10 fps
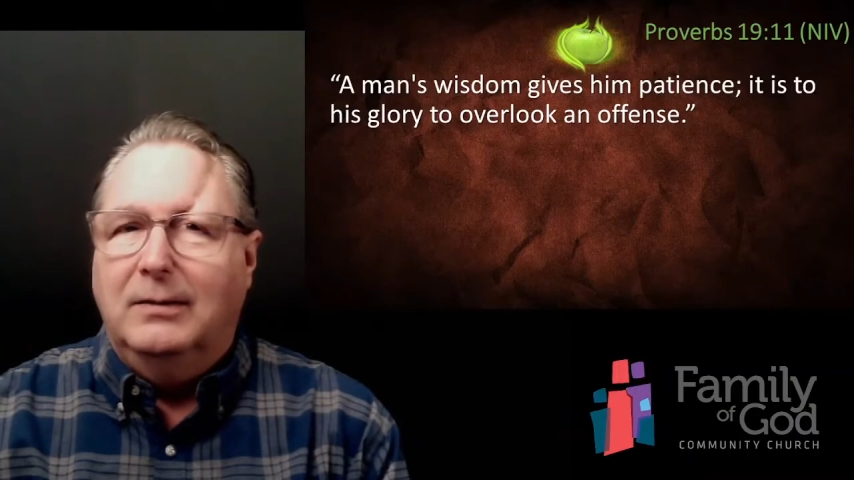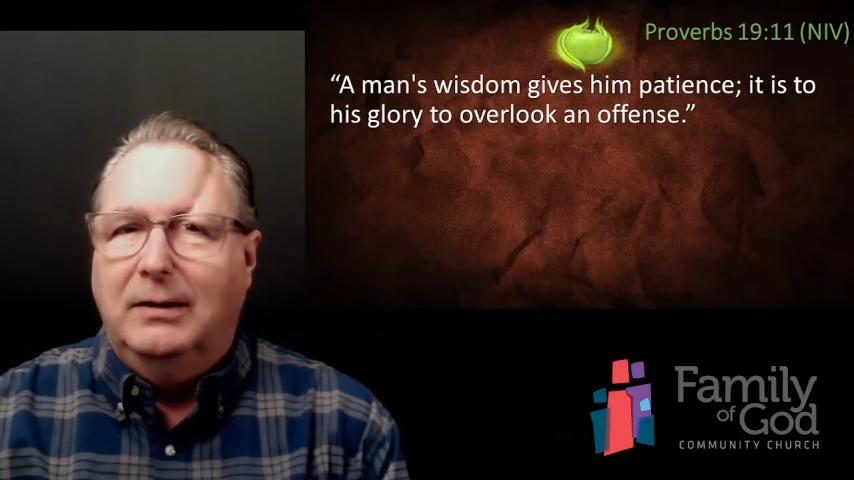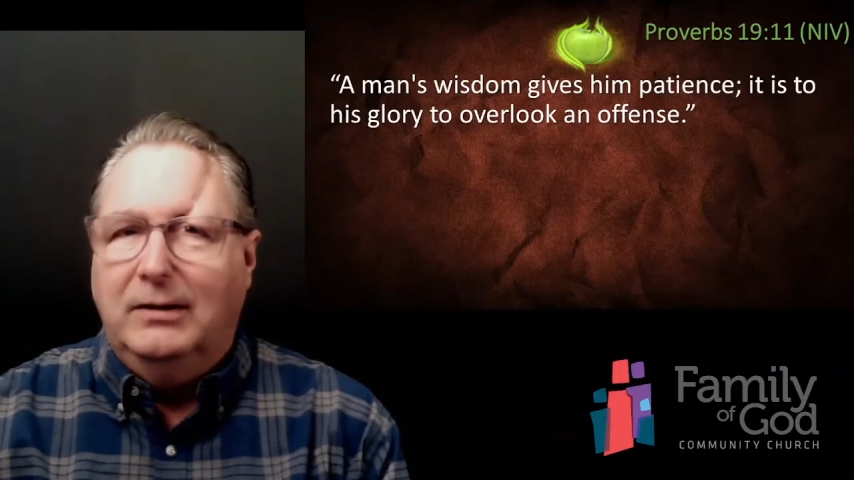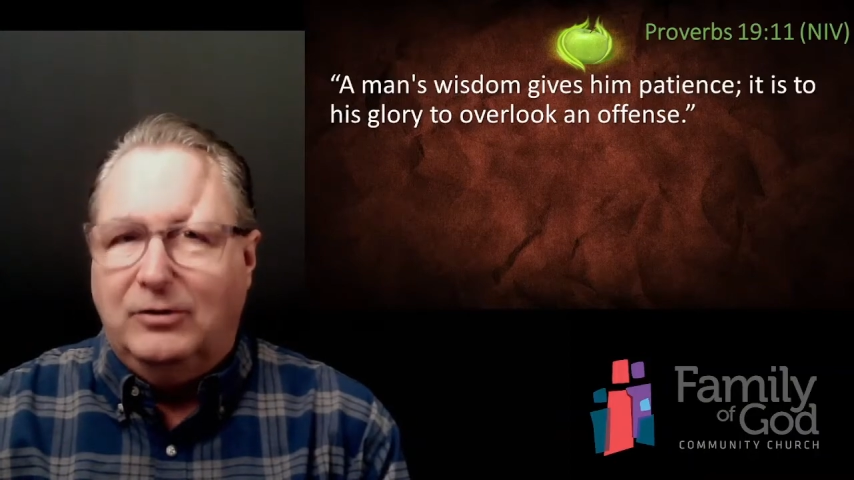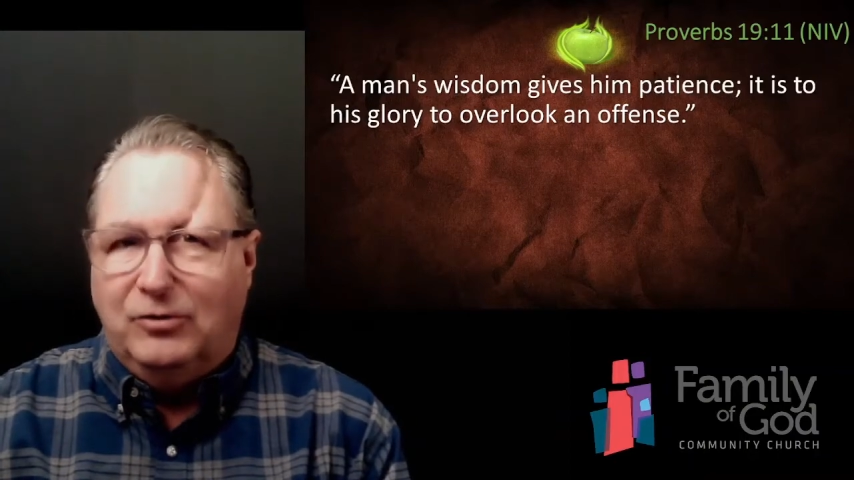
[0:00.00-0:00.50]

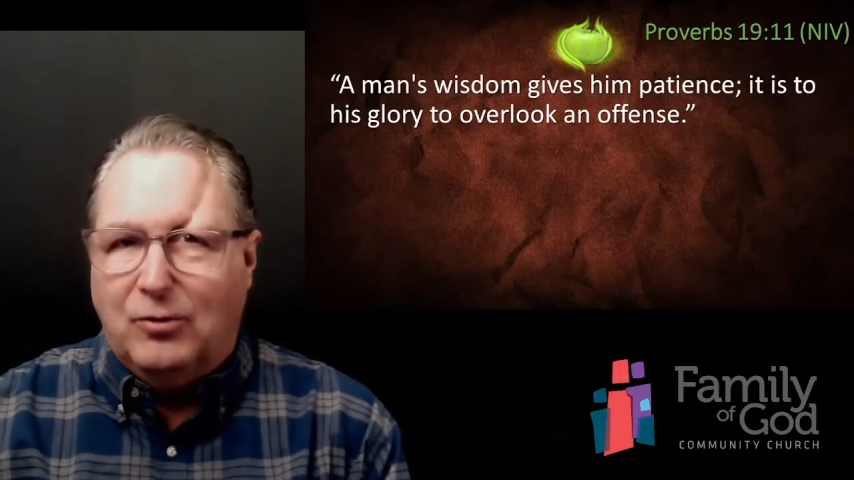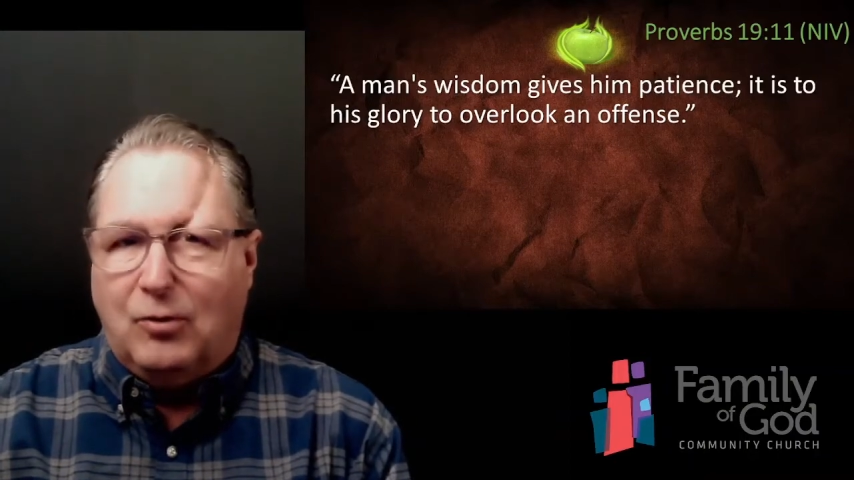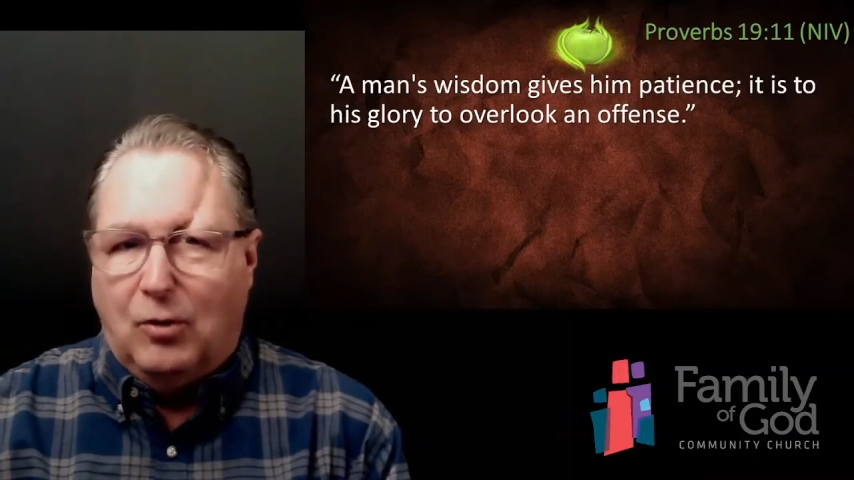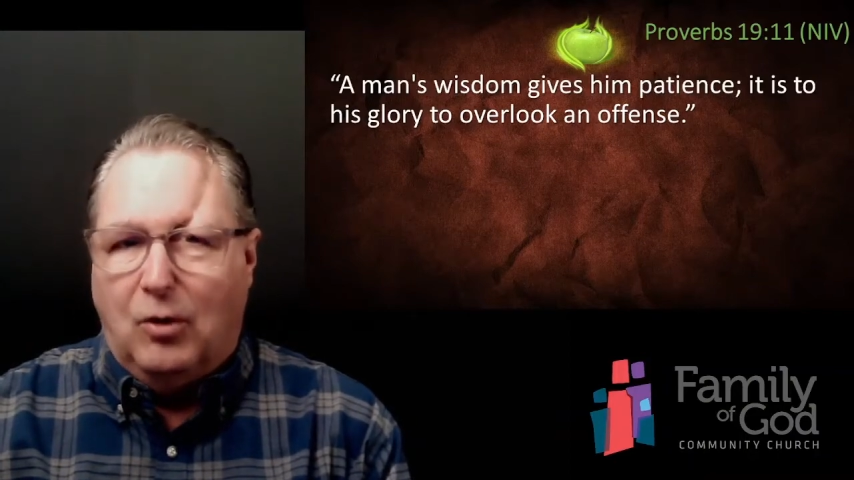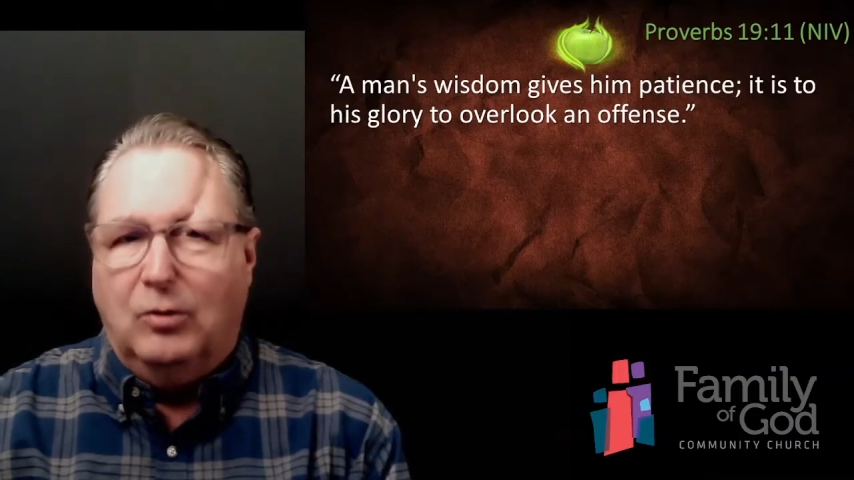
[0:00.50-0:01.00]
It is your
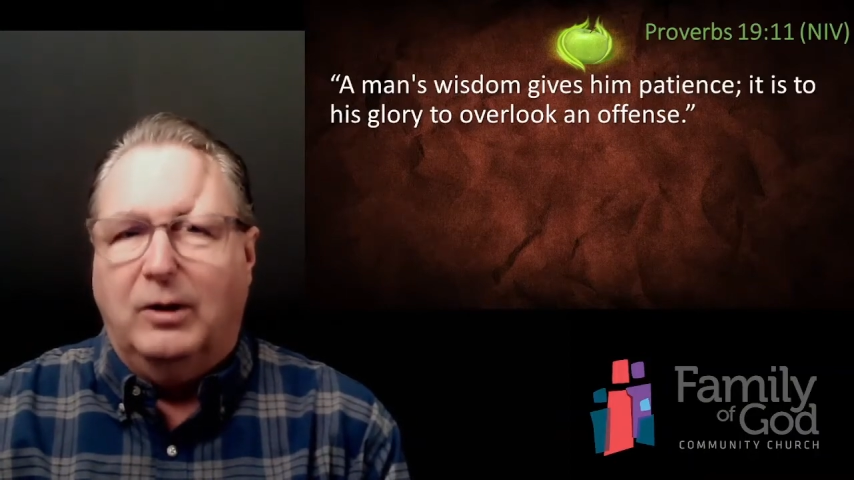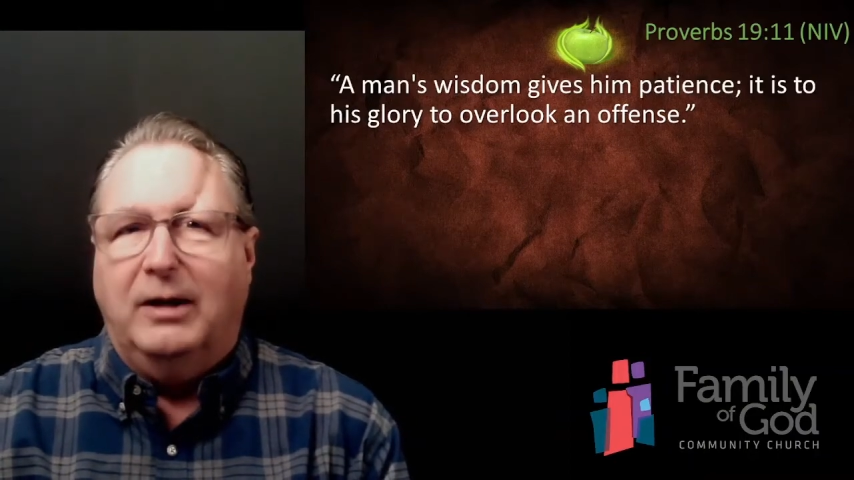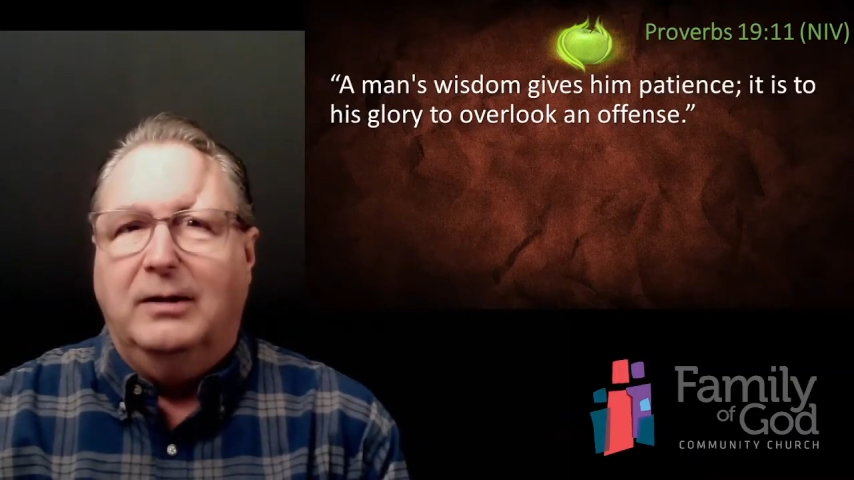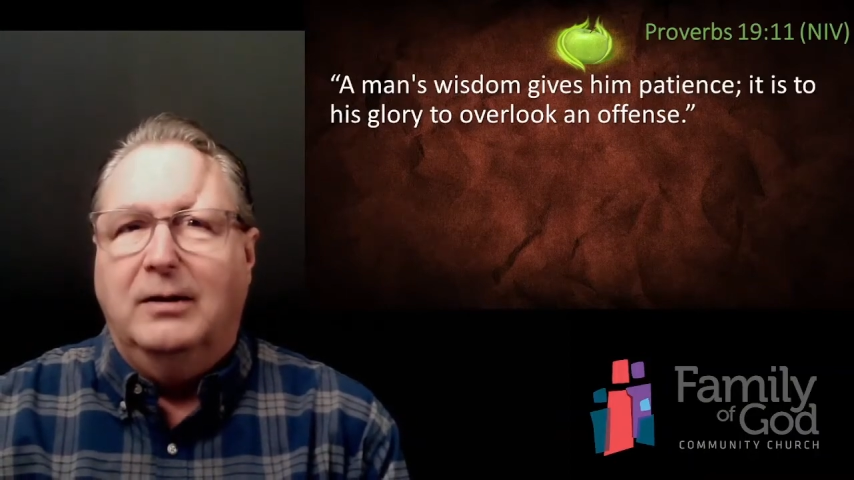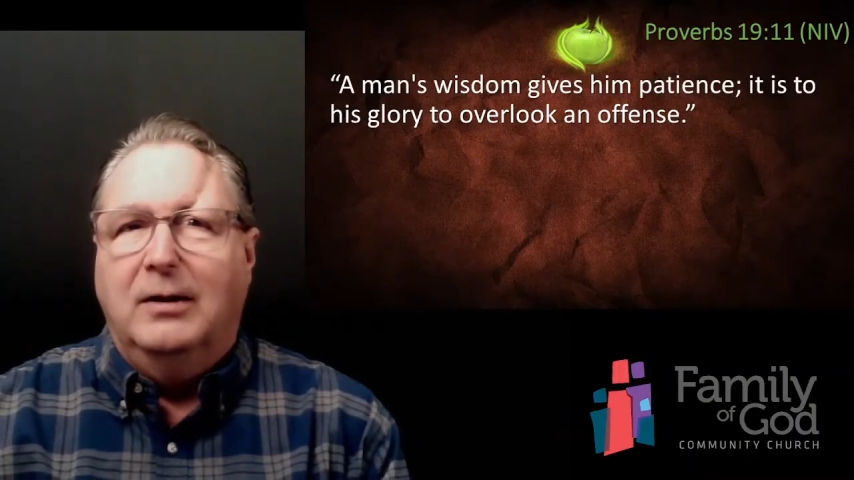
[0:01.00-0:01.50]
glory